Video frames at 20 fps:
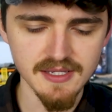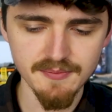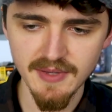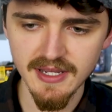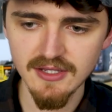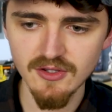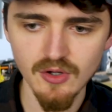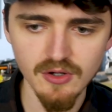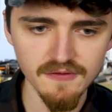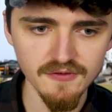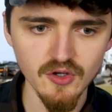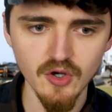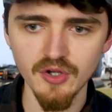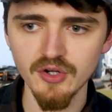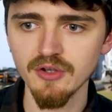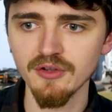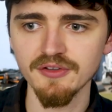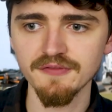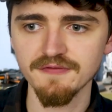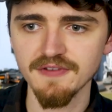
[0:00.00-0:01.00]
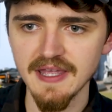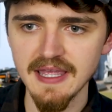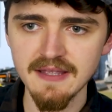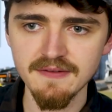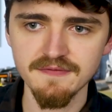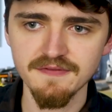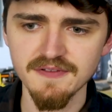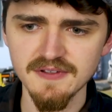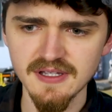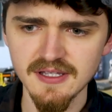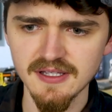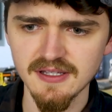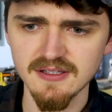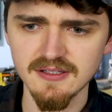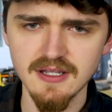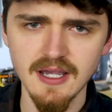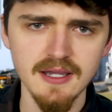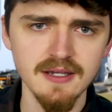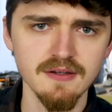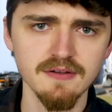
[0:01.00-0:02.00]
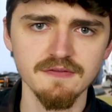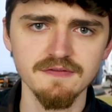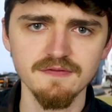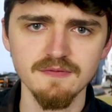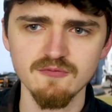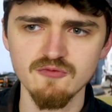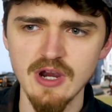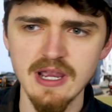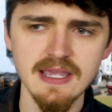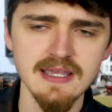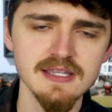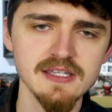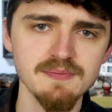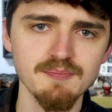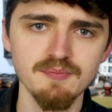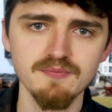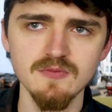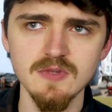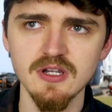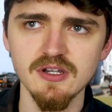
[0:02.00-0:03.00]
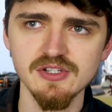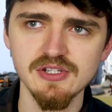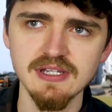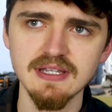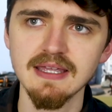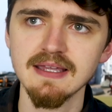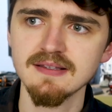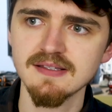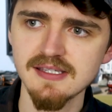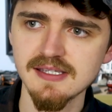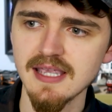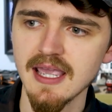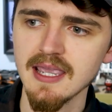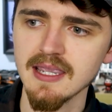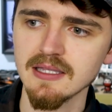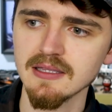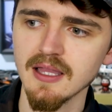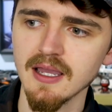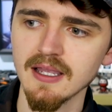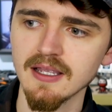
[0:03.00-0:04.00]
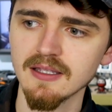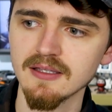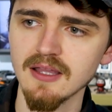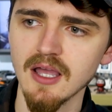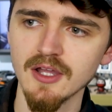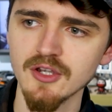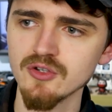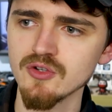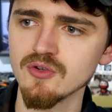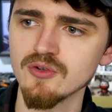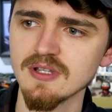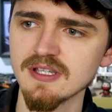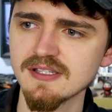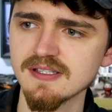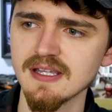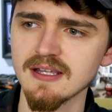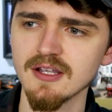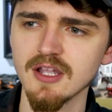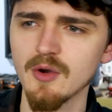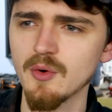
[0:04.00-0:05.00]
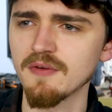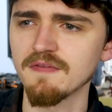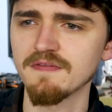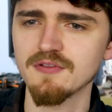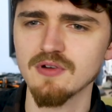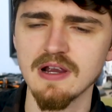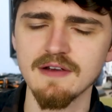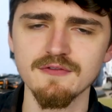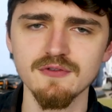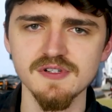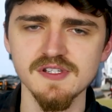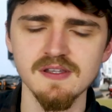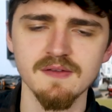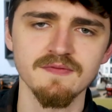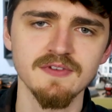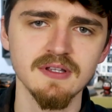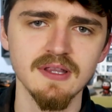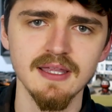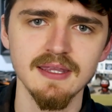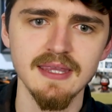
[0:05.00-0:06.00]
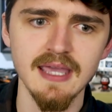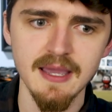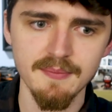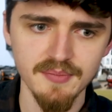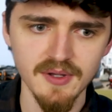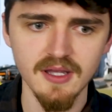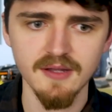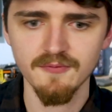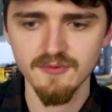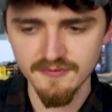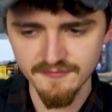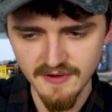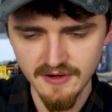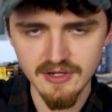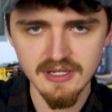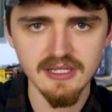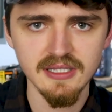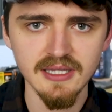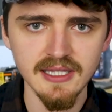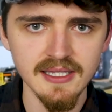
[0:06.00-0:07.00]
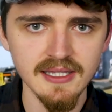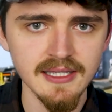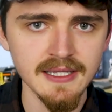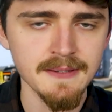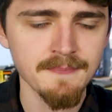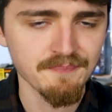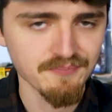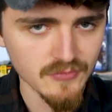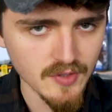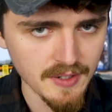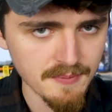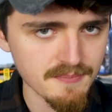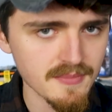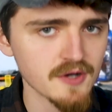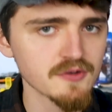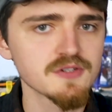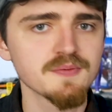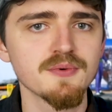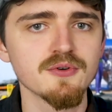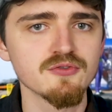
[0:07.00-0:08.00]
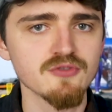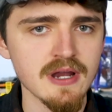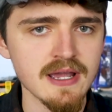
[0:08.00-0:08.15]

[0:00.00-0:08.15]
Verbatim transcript: It may not have gone on for infinite kind of Reys because she did say like, I knew this didn't go on forever or something like that, but very clearly multiple